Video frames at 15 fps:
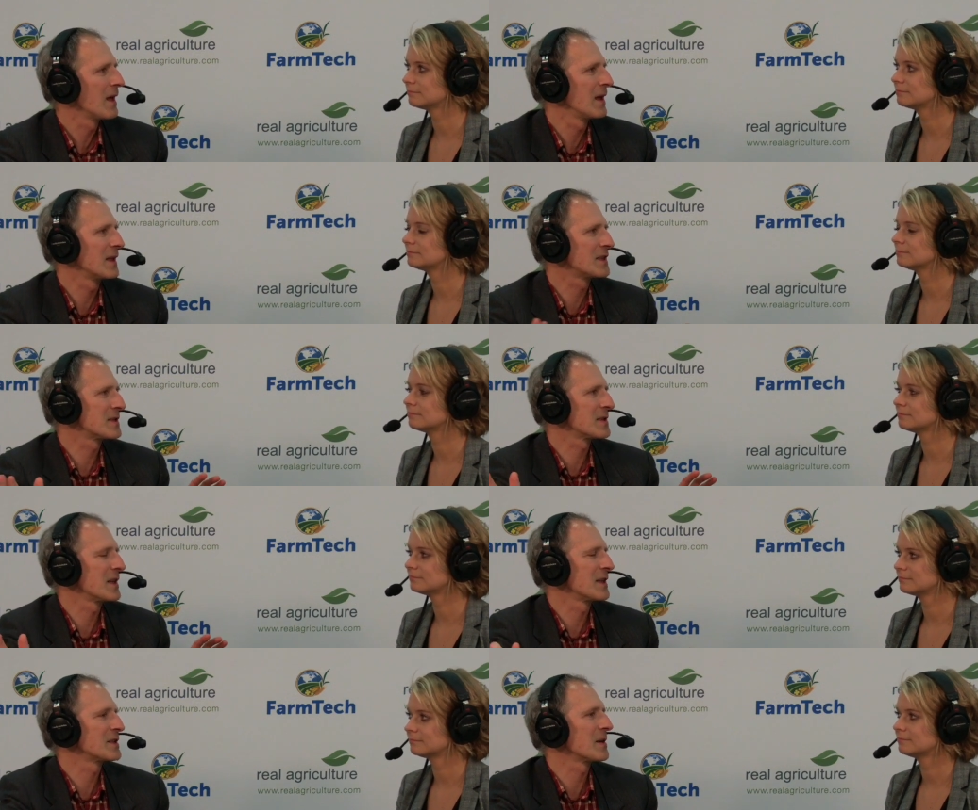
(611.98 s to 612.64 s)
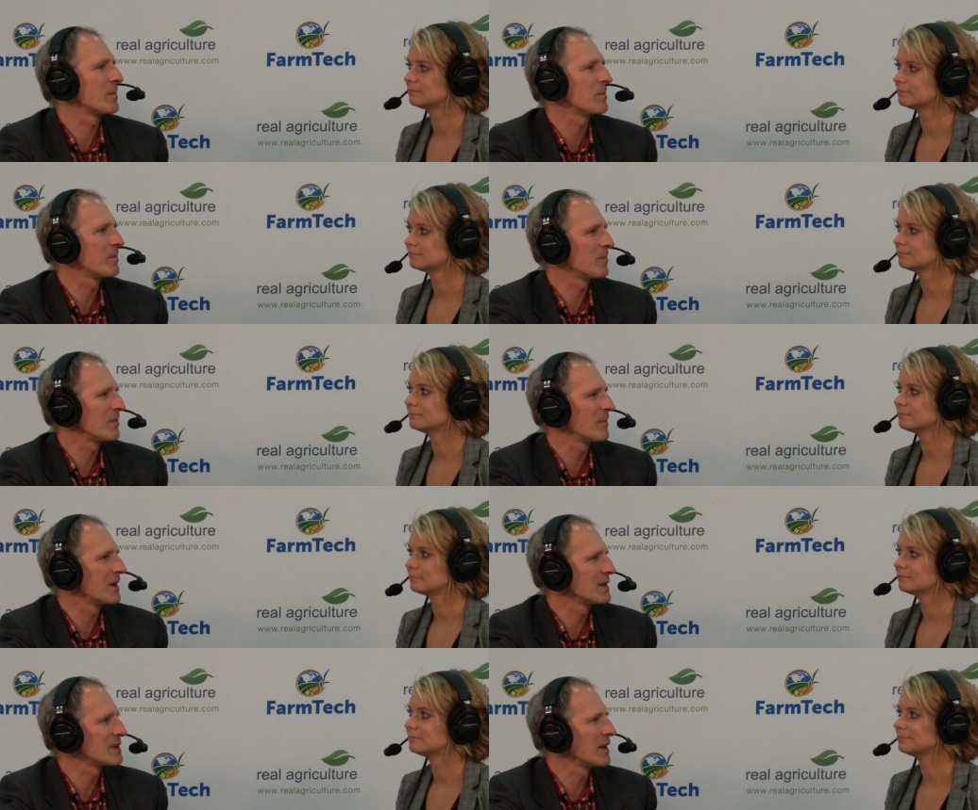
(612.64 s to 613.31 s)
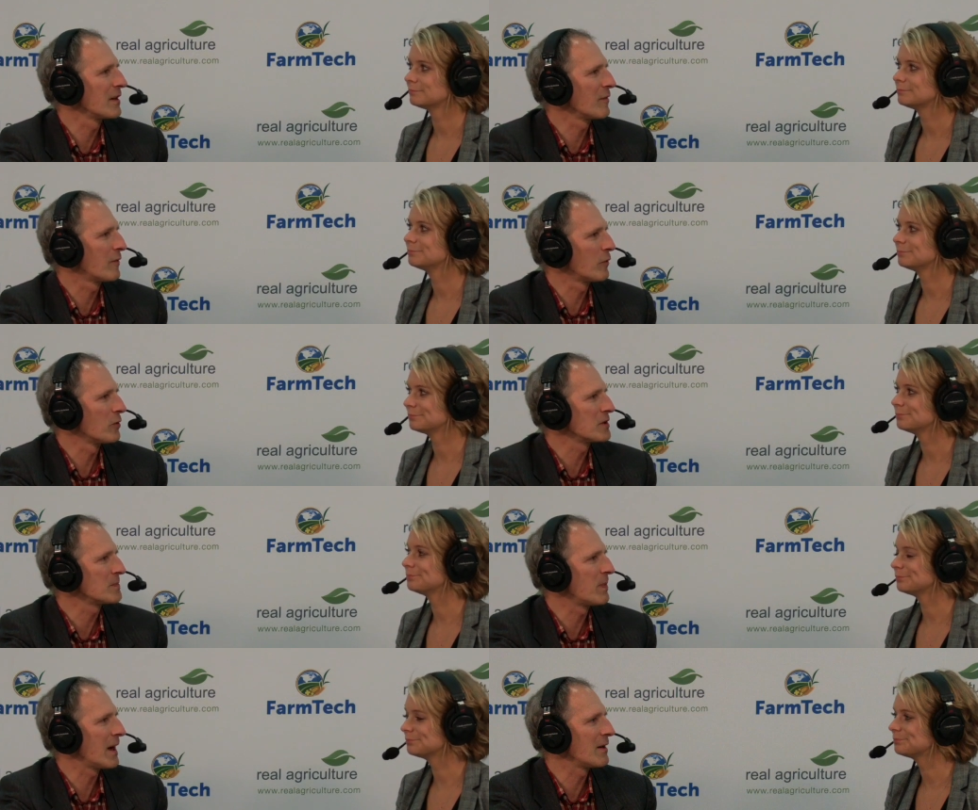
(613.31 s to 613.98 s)
Speaker 1: it's it's a it's an
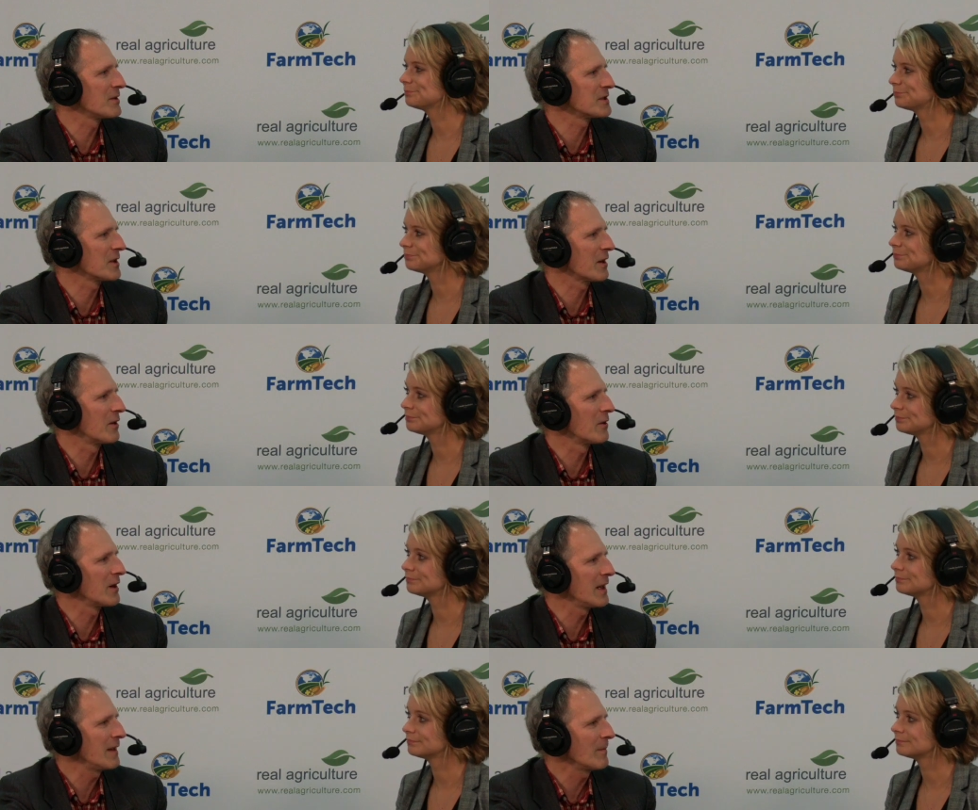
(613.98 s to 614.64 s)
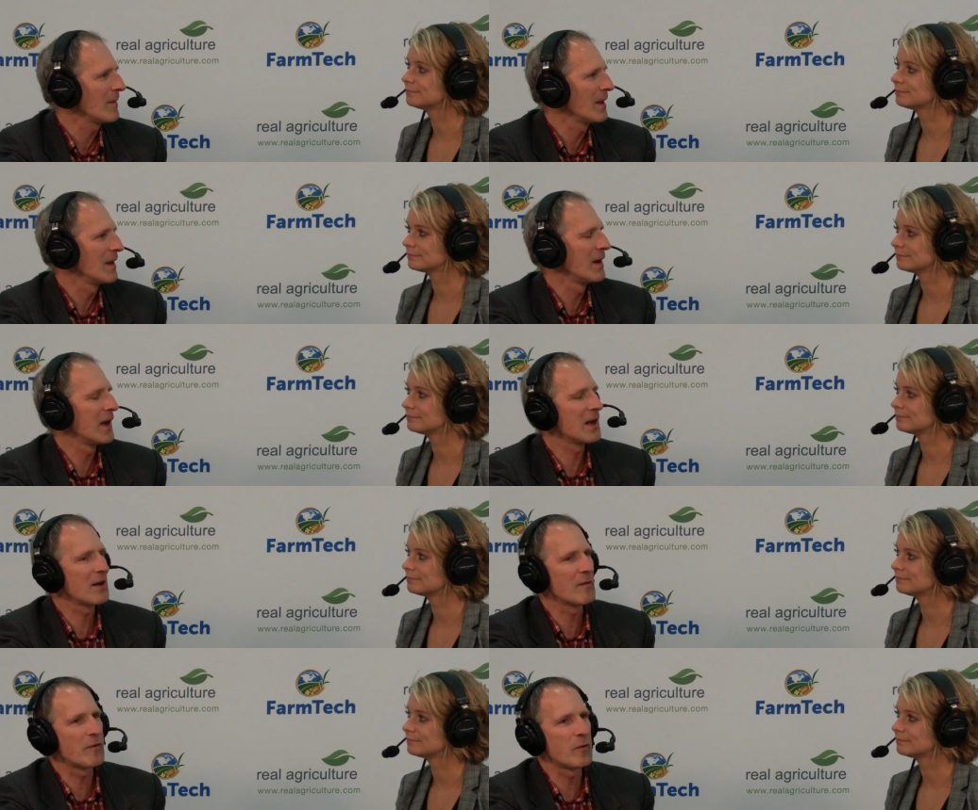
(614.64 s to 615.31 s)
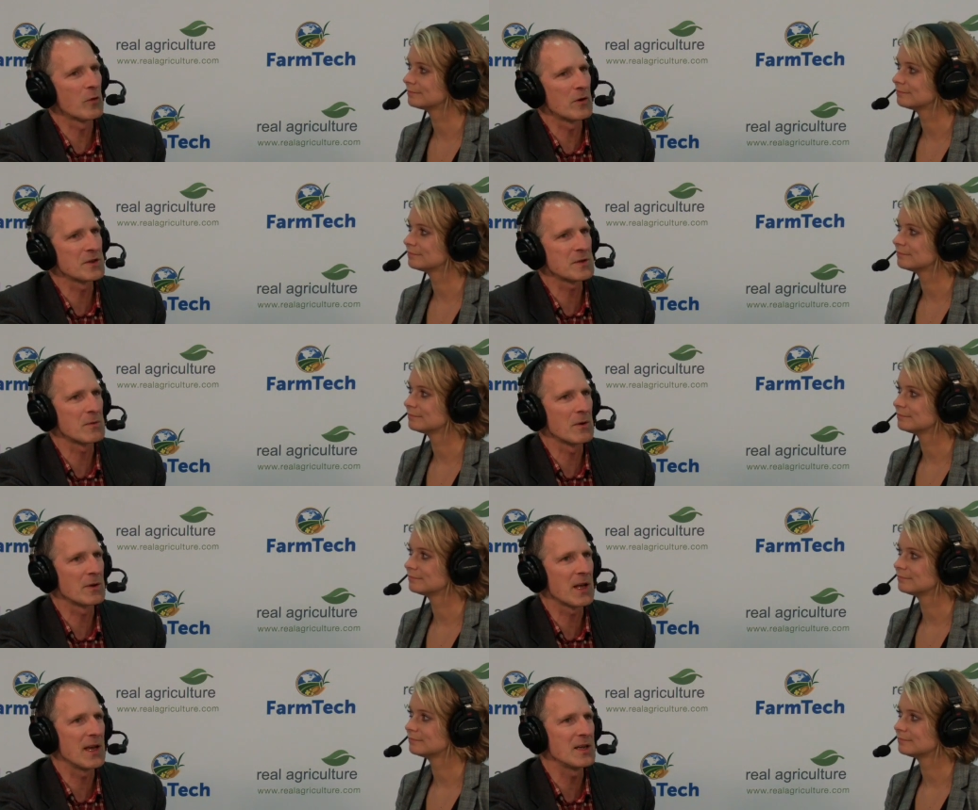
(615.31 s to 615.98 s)
enforced biosecurity and
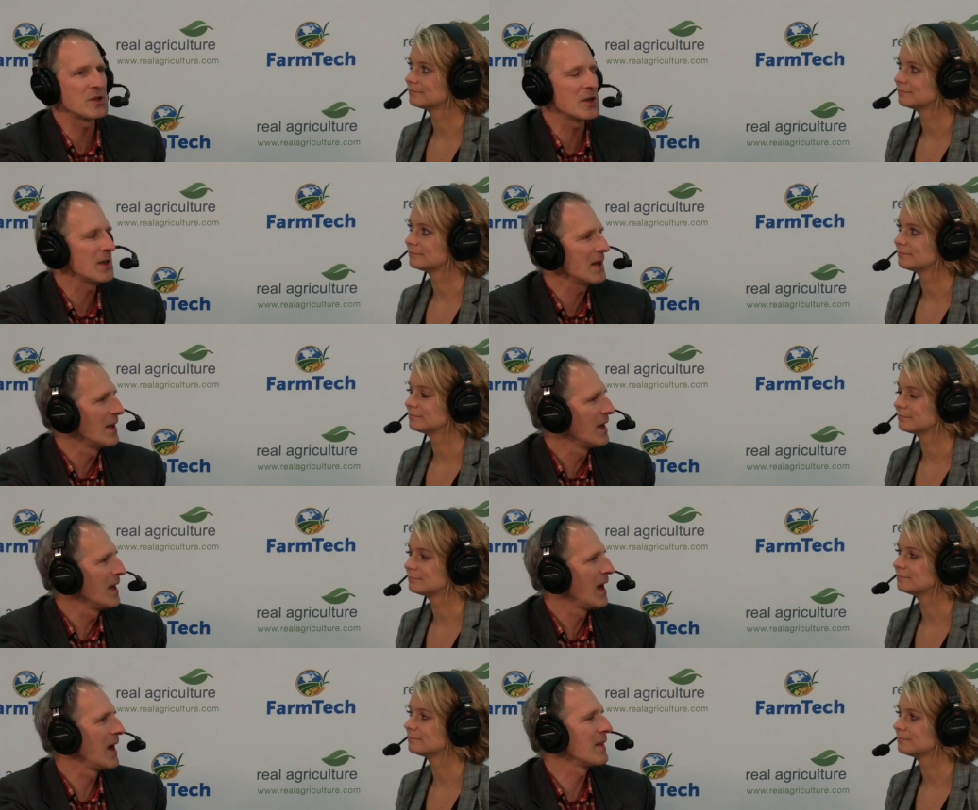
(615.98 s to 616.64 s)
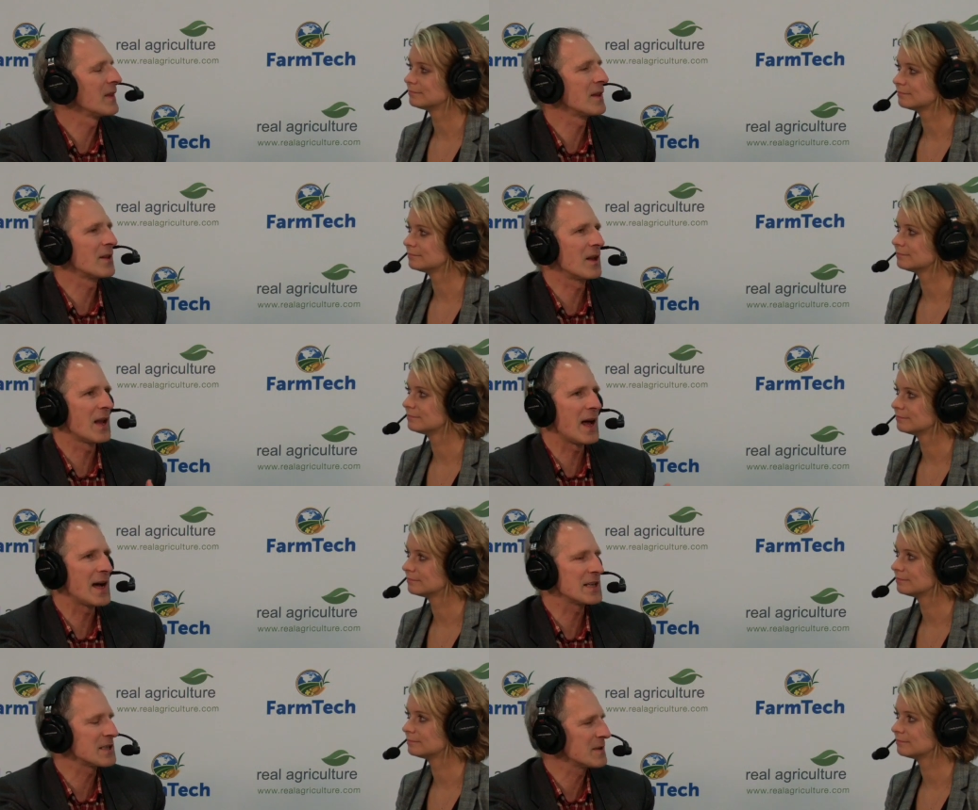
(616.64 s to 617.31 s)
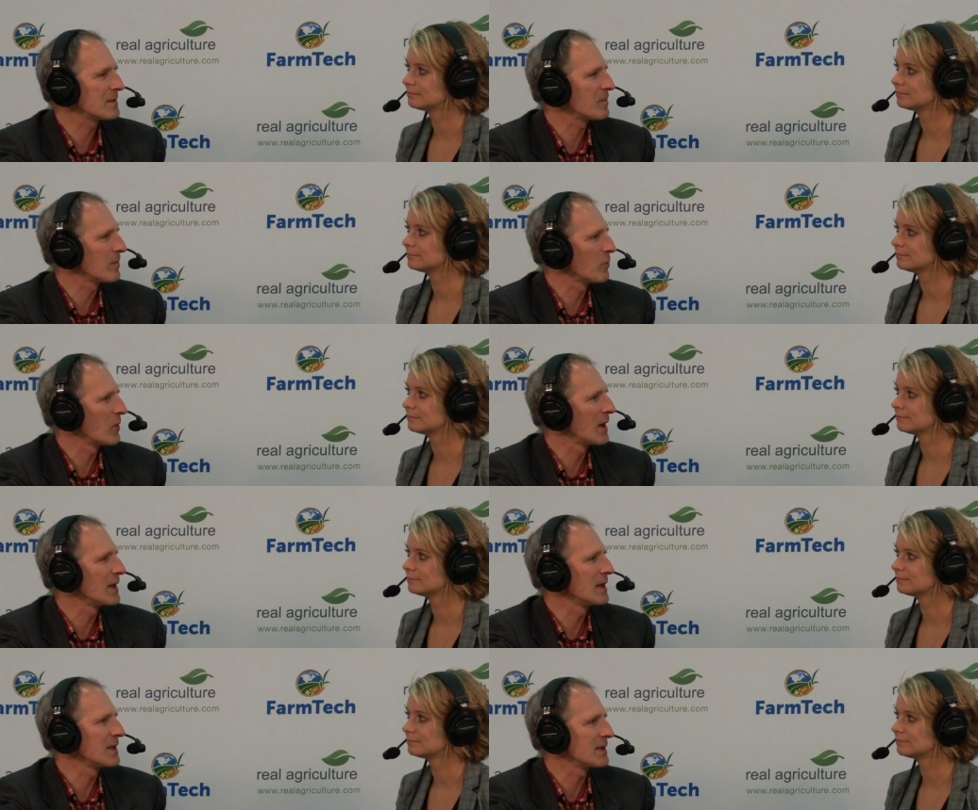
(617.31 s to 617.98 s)
enforced rotation, and then the last
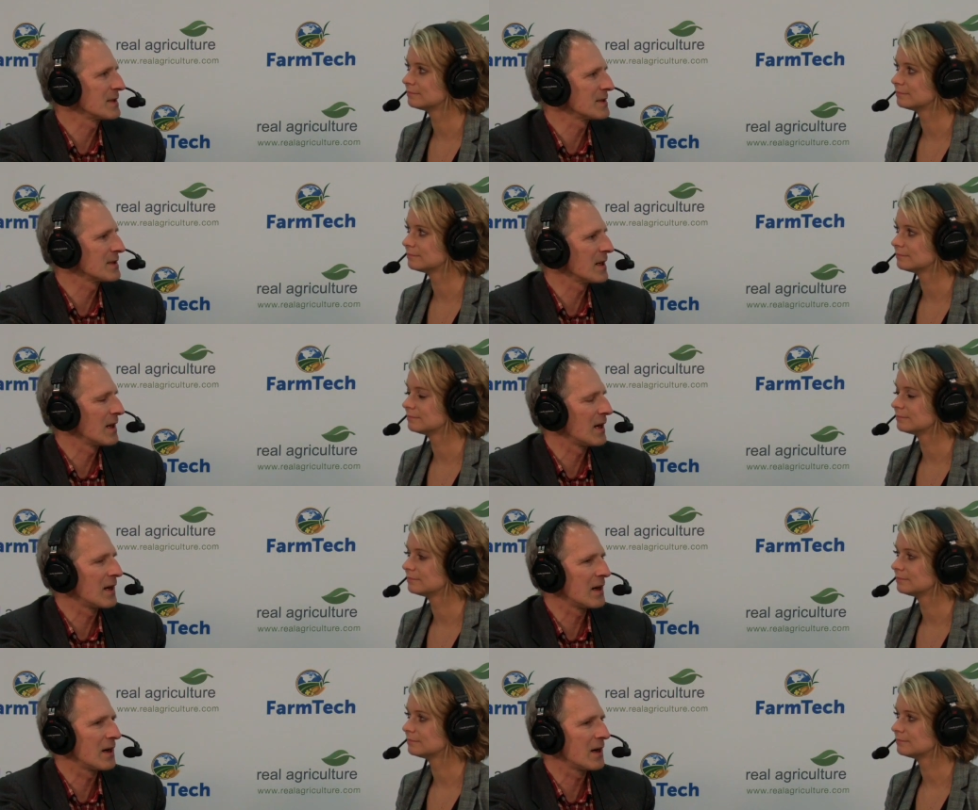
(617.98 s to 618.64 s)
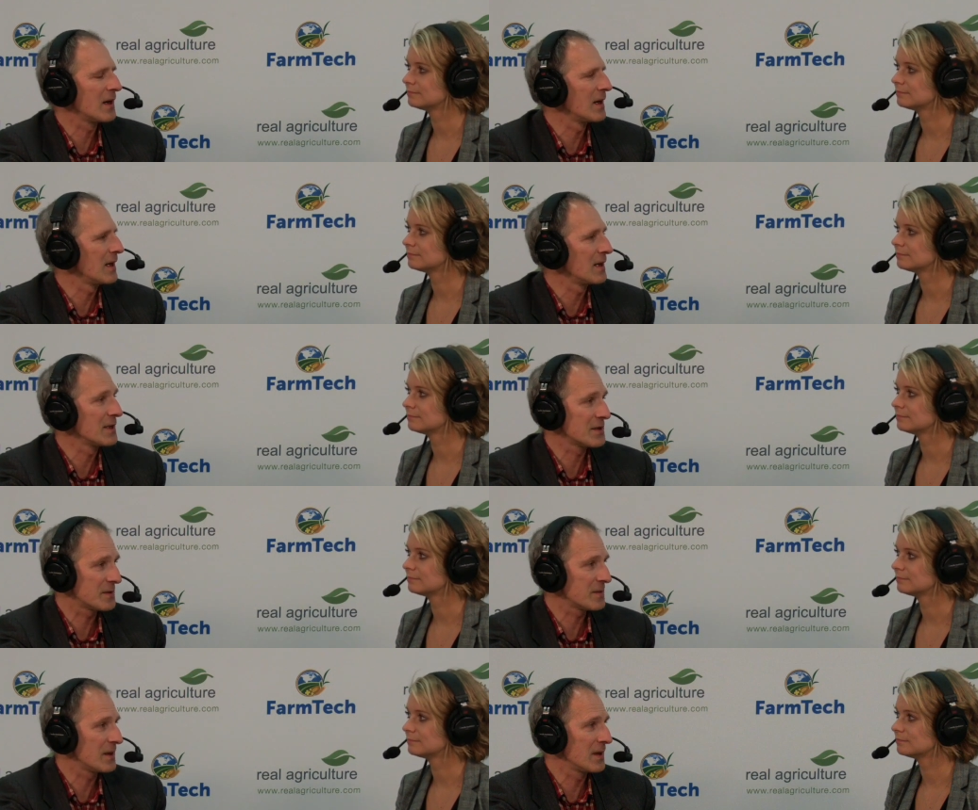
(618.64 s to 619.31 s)
one is uh, is